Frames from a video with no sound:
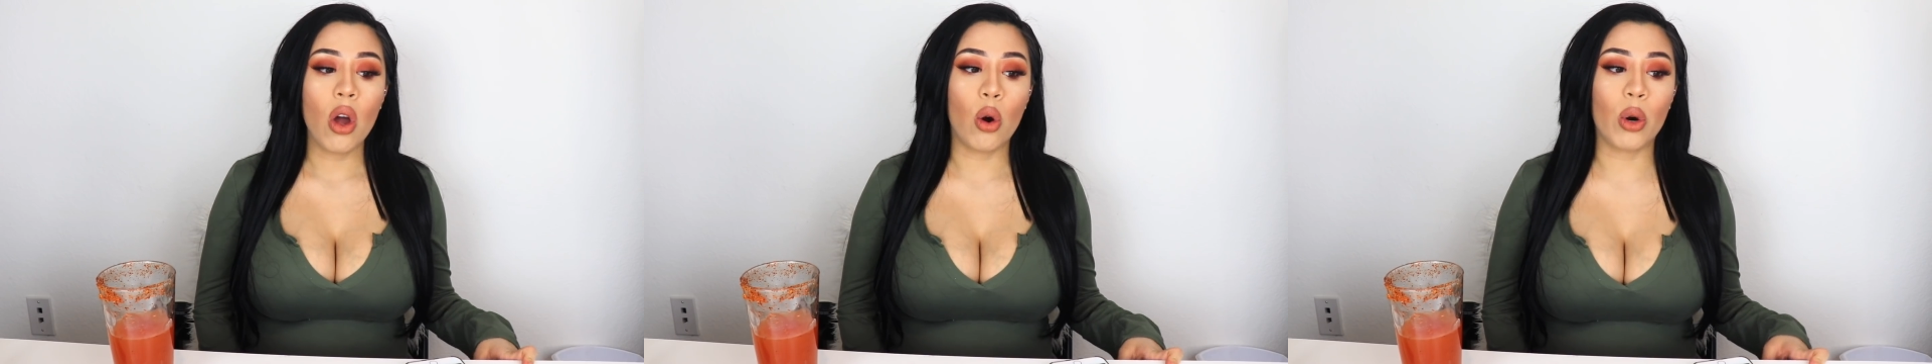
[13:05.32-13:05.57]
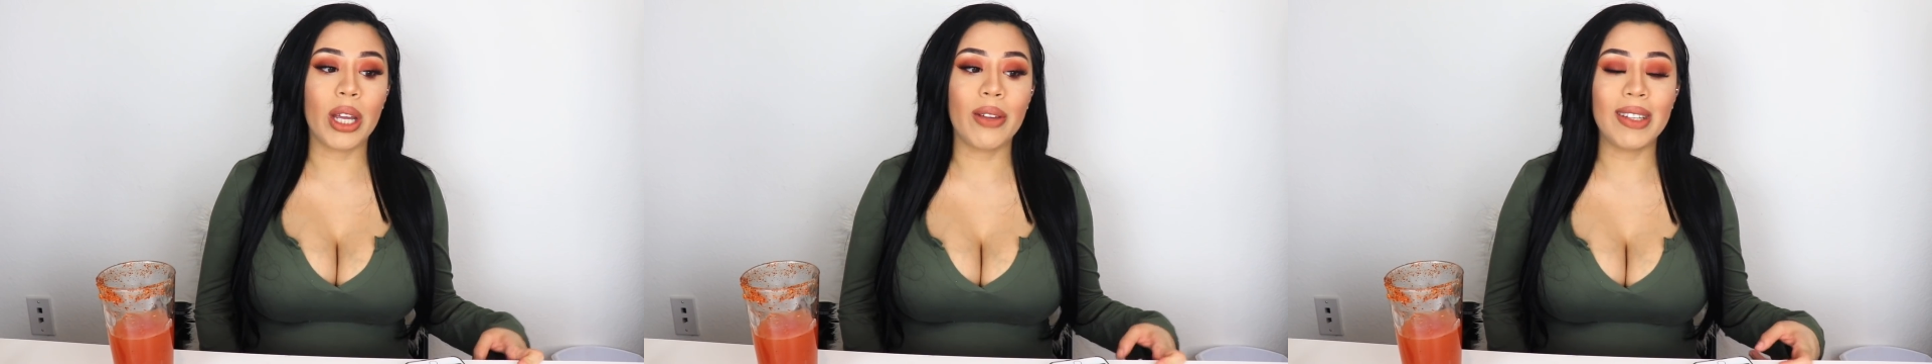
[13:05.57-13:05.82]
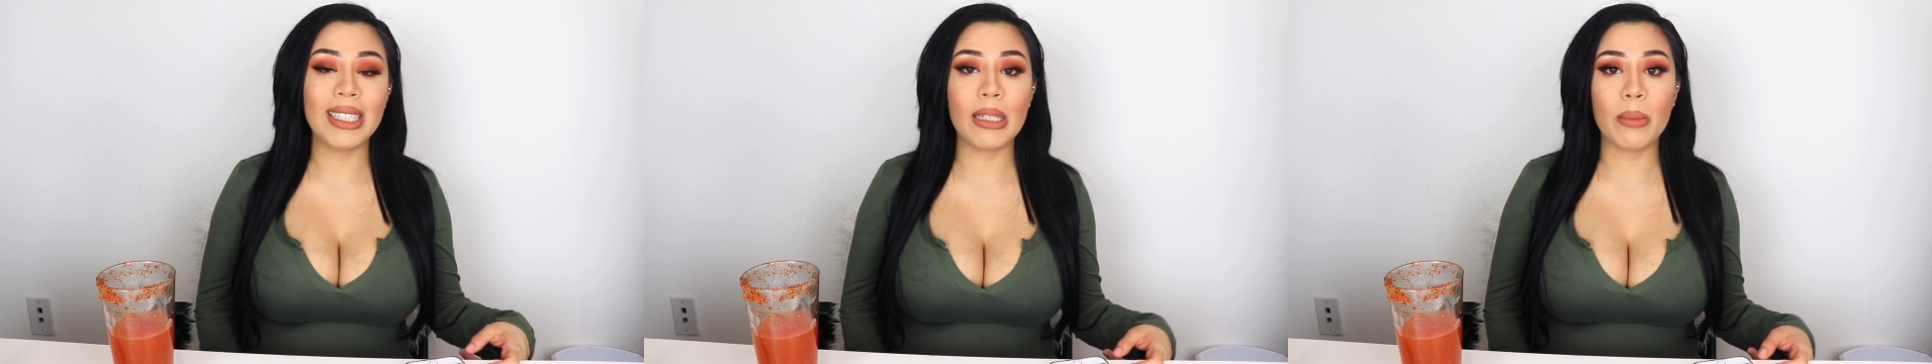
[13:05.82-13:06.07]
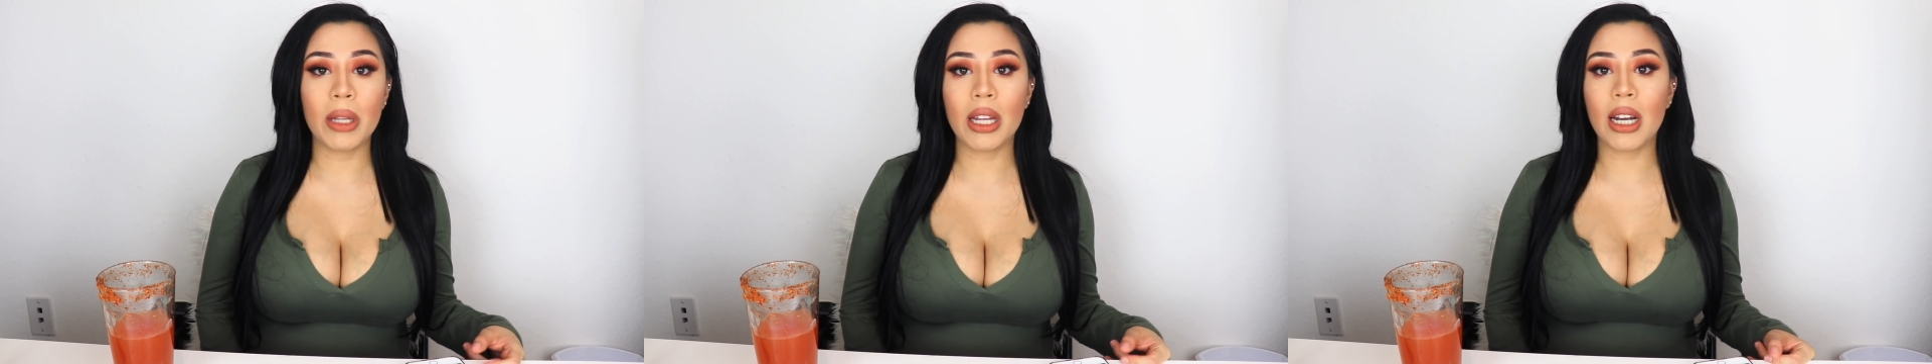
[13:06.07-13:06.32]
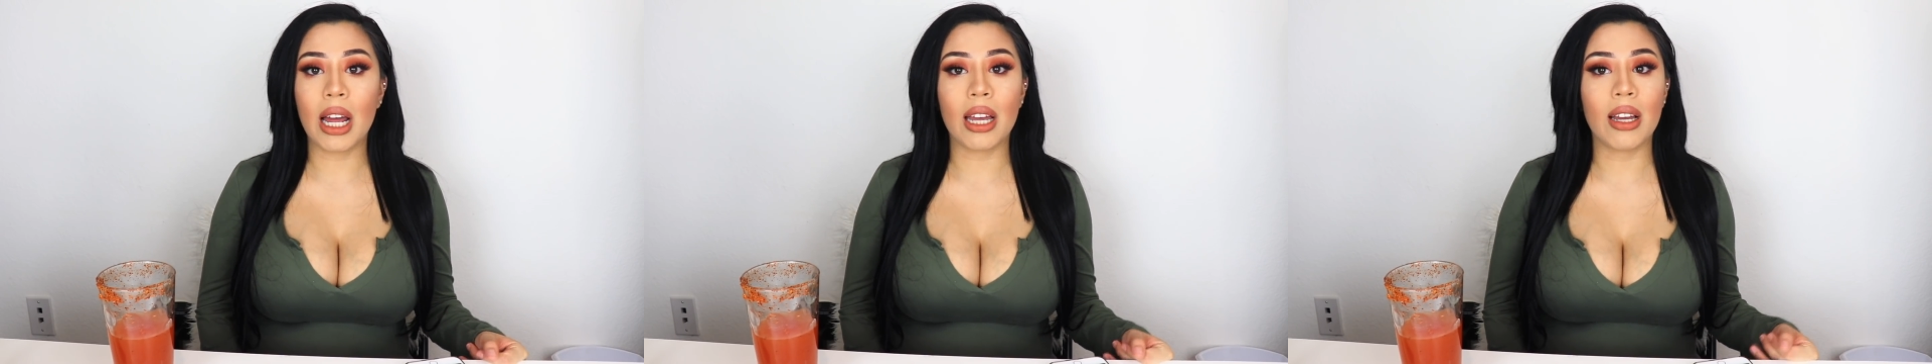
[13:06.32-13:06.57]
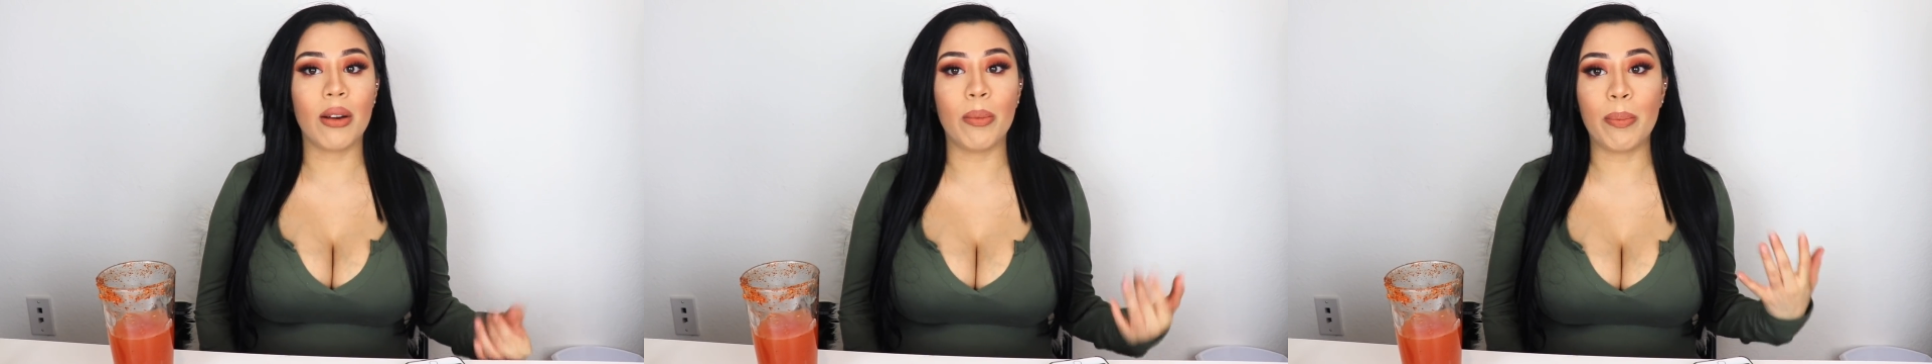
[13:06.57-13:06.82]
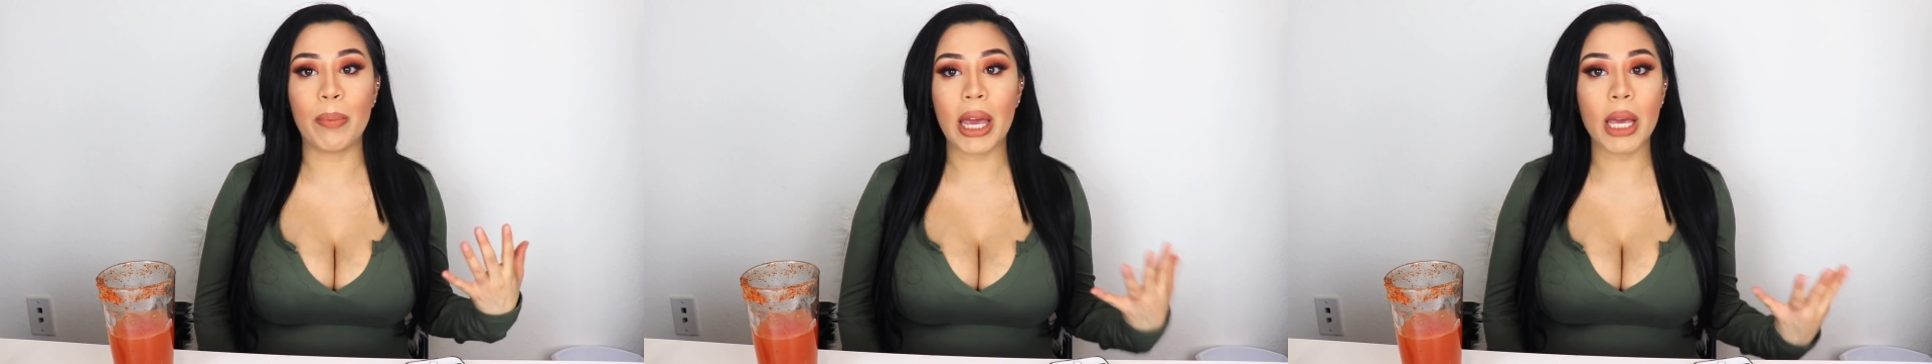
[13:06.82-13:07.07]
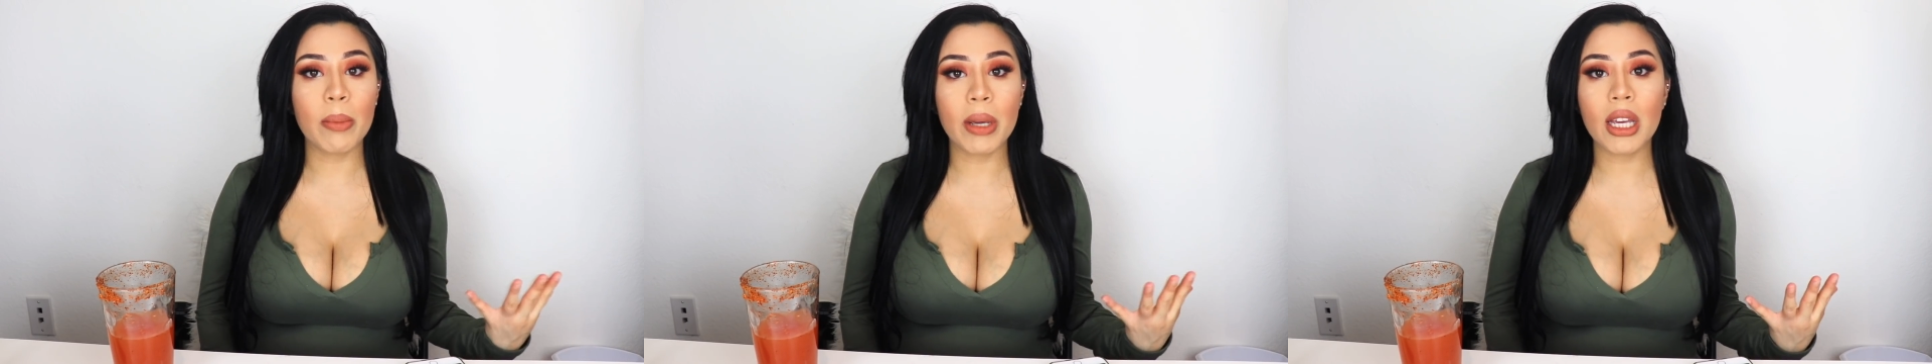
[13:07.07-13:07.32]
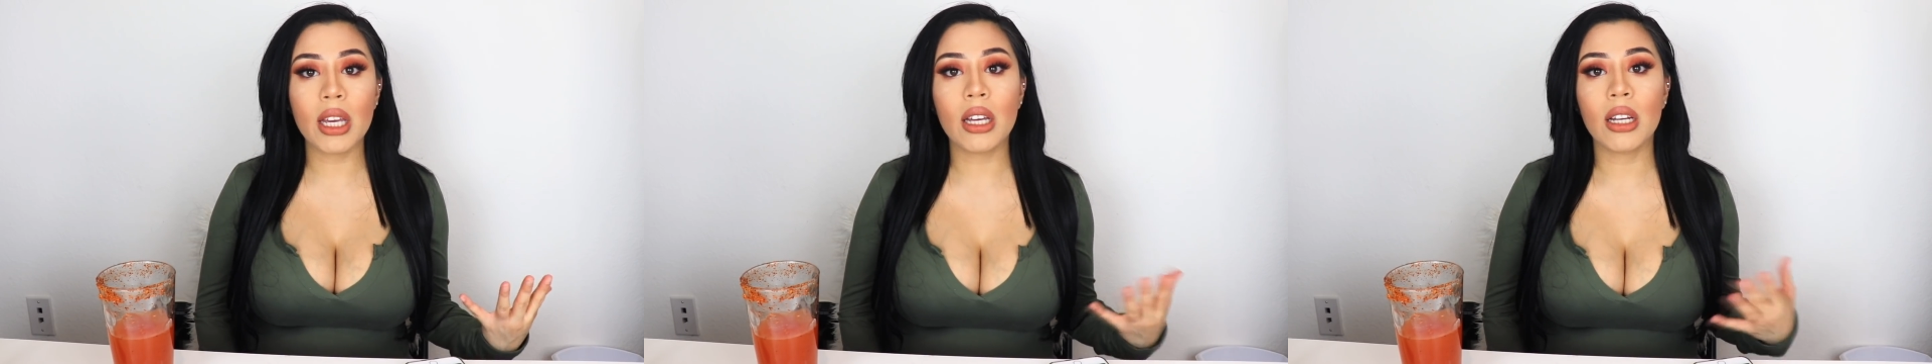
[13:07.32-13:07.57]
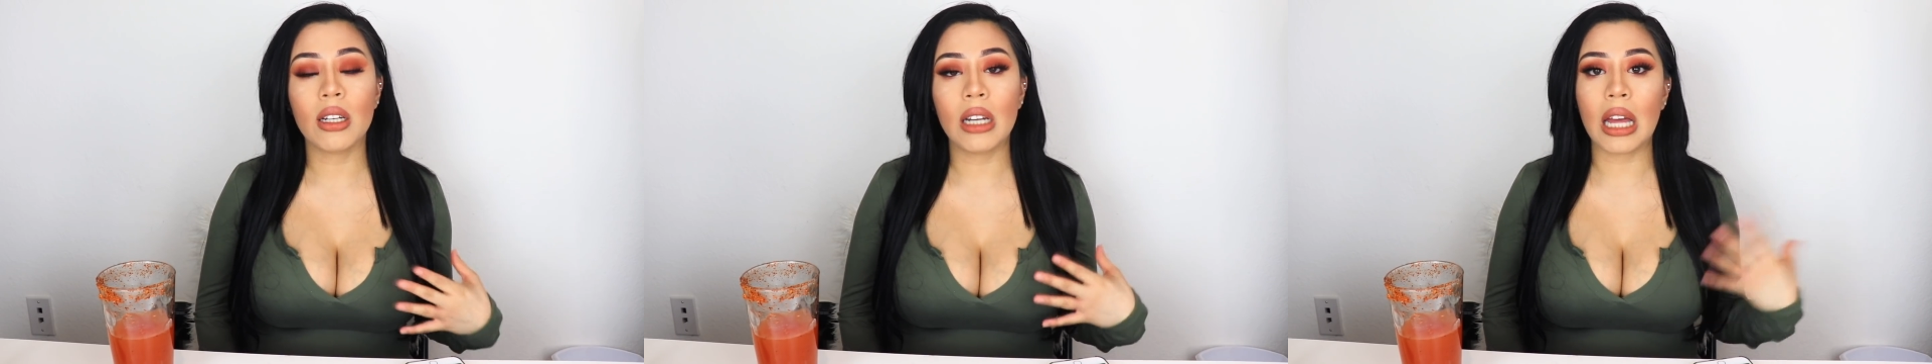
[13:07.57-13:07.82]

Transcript: or even something like Baby,